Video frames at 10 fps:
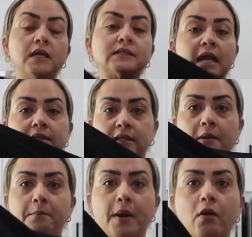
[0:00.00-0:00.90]
It's like
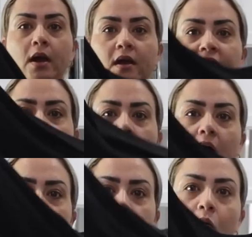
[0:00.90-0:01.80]
10 pound heavy.
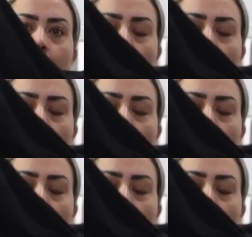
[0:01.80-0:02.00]
I don't know